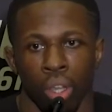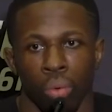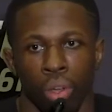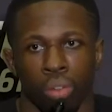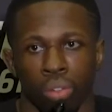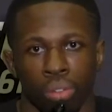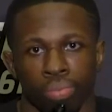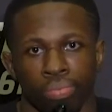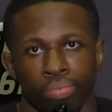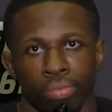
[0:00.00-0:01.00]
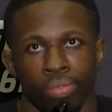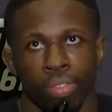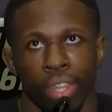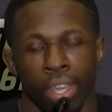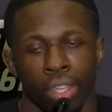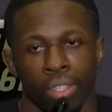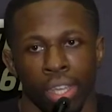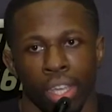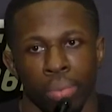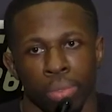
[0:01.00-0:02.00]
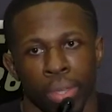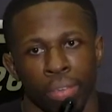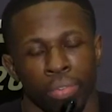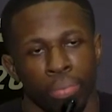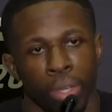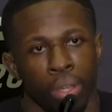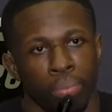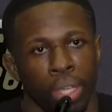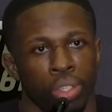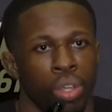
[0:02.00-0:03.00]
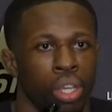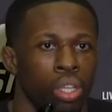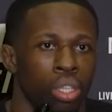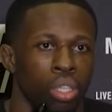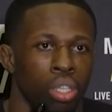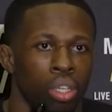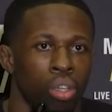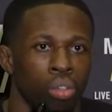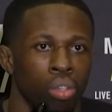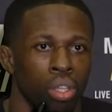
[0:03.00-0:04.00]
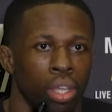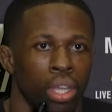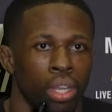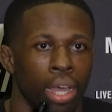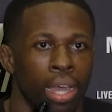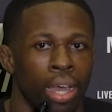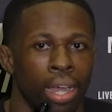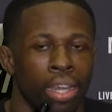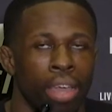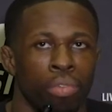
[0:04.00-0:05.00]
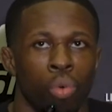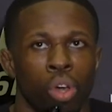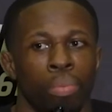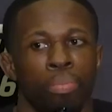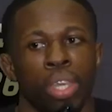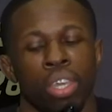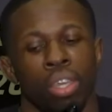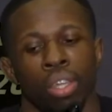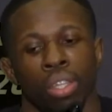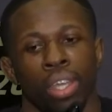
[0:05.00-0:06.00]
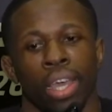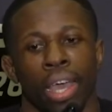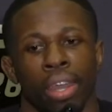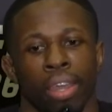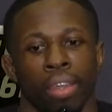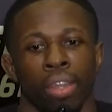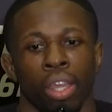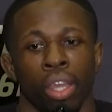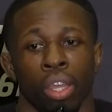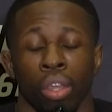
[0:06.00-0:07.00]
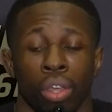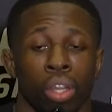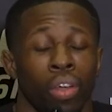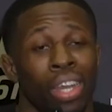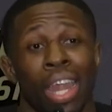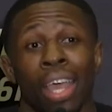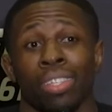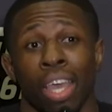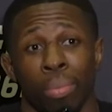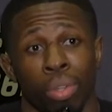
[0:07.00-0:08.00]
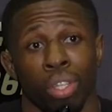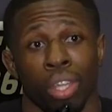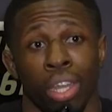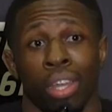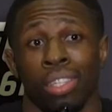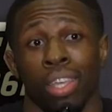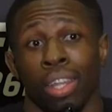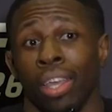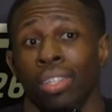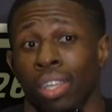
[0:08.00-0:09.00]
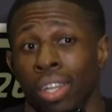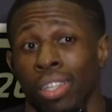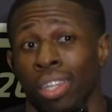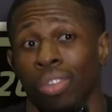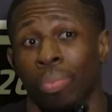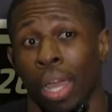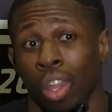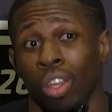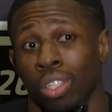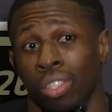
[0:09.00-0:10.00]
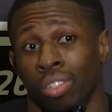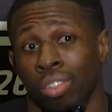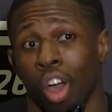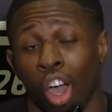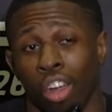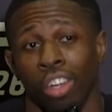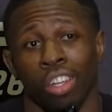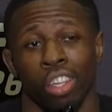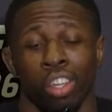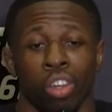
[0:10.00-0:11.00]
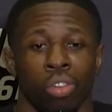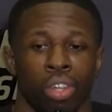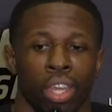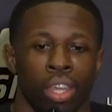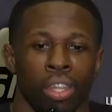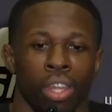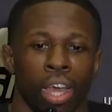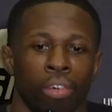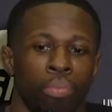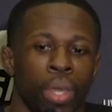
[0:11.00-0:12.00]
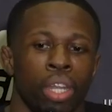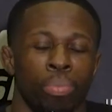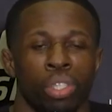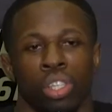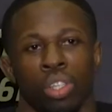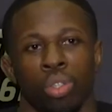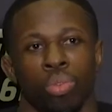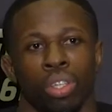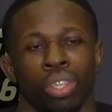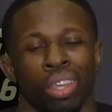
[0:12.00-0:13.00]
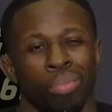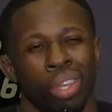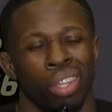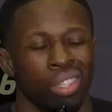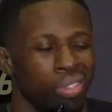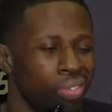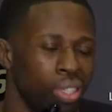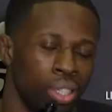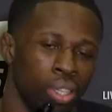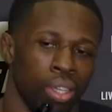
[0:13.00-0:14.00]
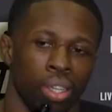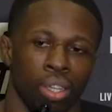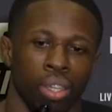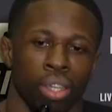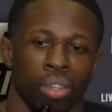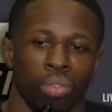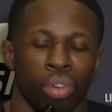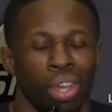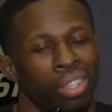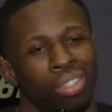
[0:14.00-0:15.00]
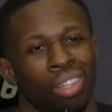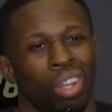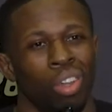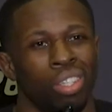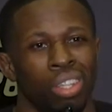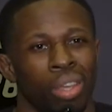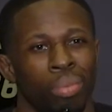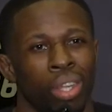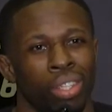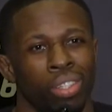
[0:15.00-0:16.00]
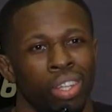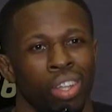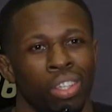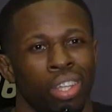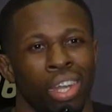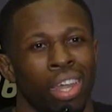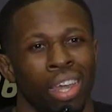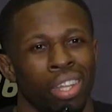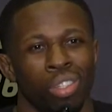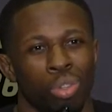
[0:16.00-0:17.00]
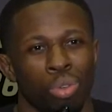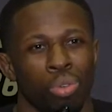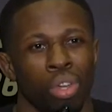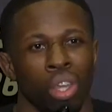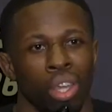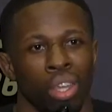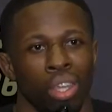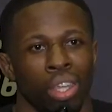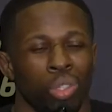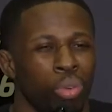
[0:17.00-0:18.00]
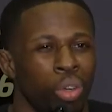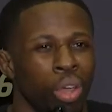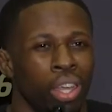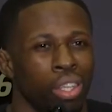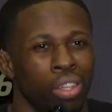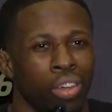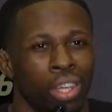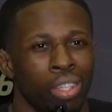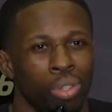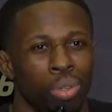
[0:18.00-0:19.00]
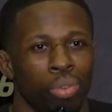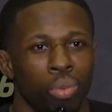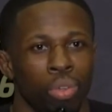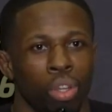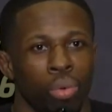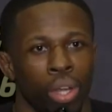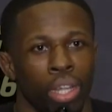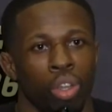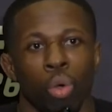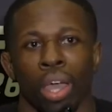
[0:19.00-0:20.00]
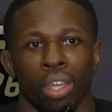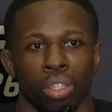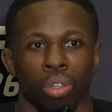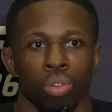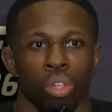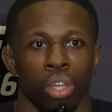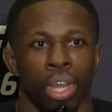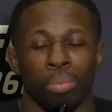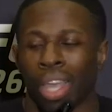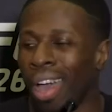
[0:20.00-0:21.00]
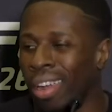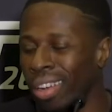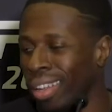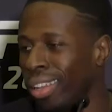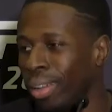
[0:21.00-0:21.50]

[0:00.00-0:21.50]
Well, I guess that comes back from my training, you know. And I never want to be the guy that, you know, and it has happened. And I take, like I said, I take my losses hard, you know. And I've been in positions where it's like, man, fuck, I shouldn't have lost that, man. I shouldn't have lost that. And I didn't do, it's regret, you know. I didn't do, you know, what I know I could do. And I'm tired of that.